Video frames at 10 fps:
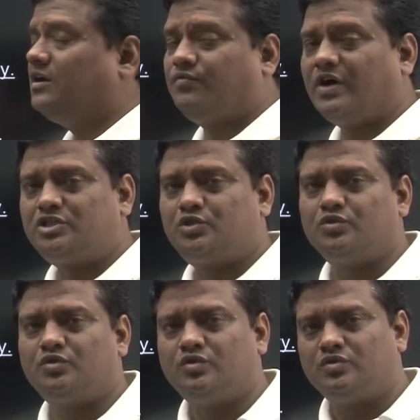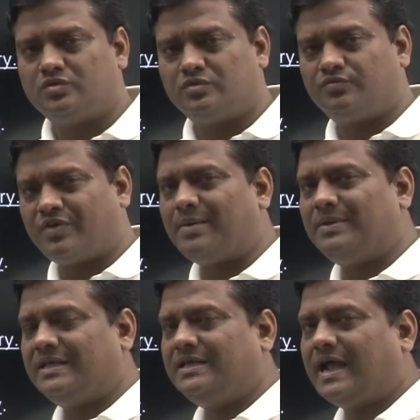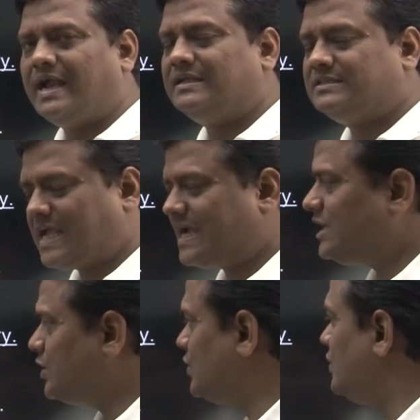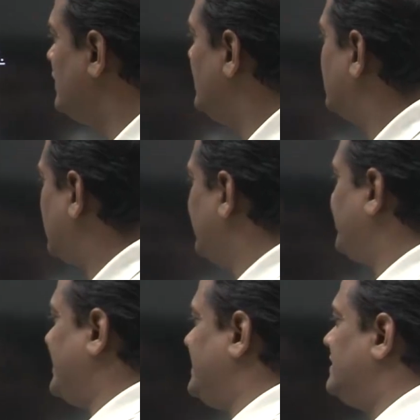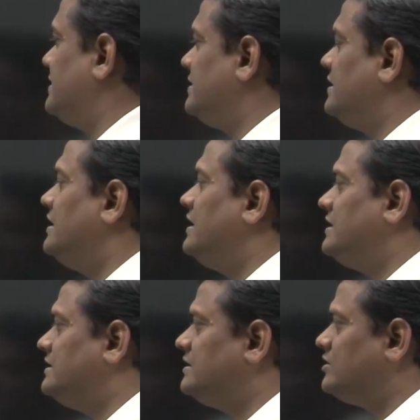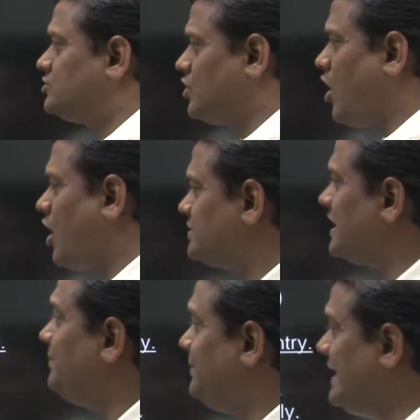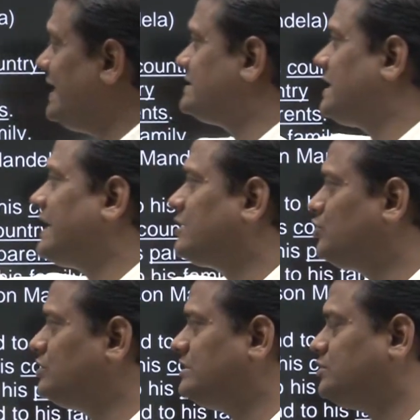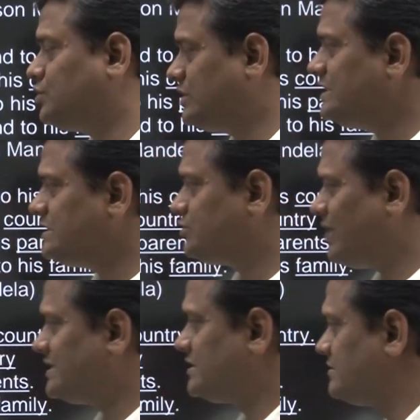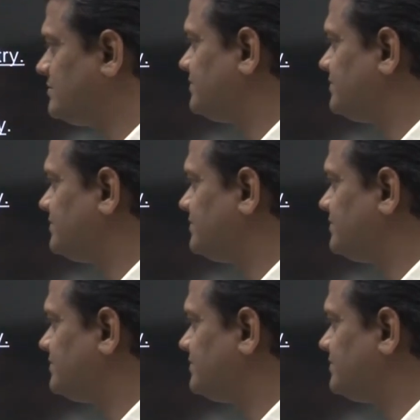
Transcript: First to family and second to country. So option B is correct to this question.